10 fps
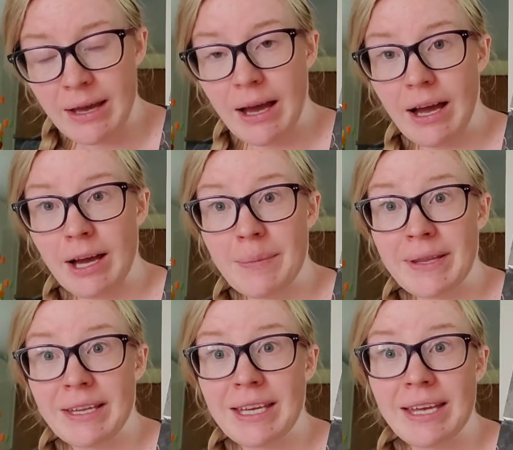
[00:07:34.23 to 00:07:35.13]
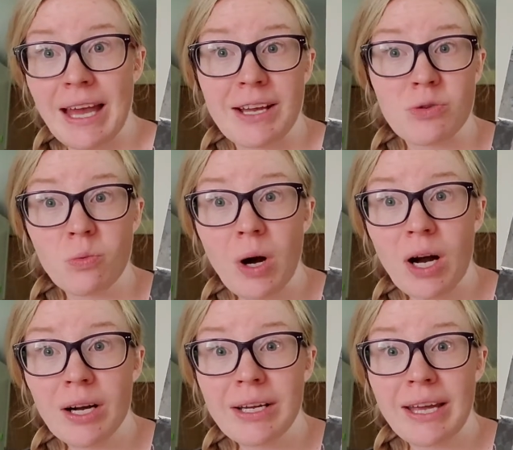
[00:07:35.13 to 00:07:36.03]
um, and that he can't
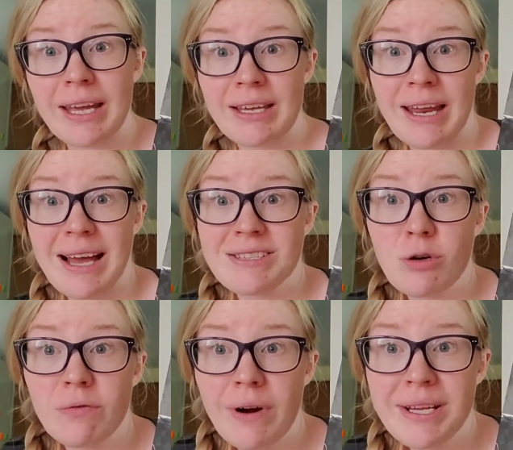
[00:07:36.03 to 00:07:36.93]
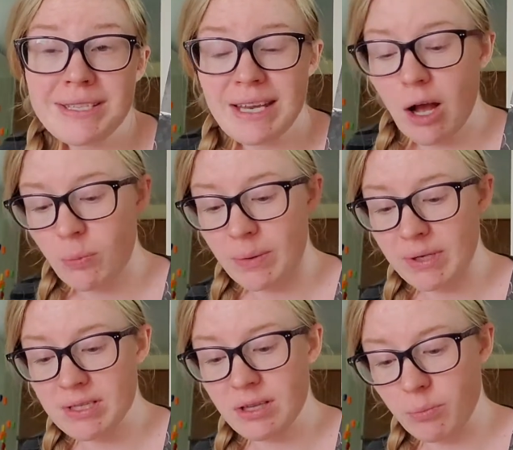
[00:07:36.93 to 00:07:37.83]
walk and has no friends to help him
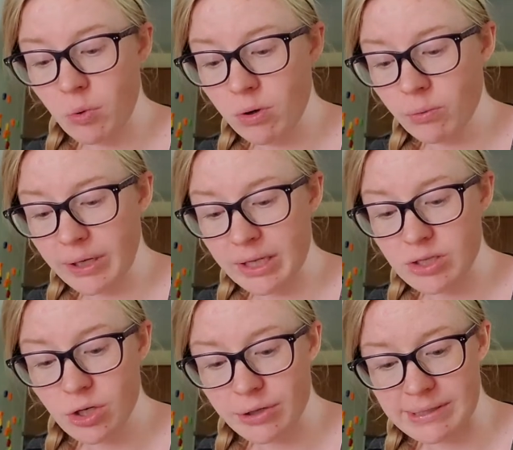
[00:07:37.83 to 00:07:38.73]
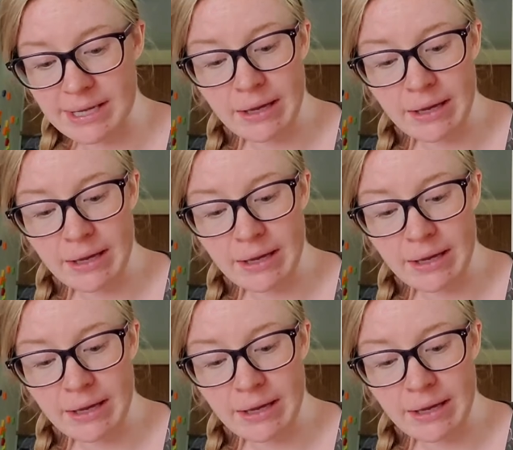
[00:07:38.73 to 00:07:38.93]
into the pool when it stirs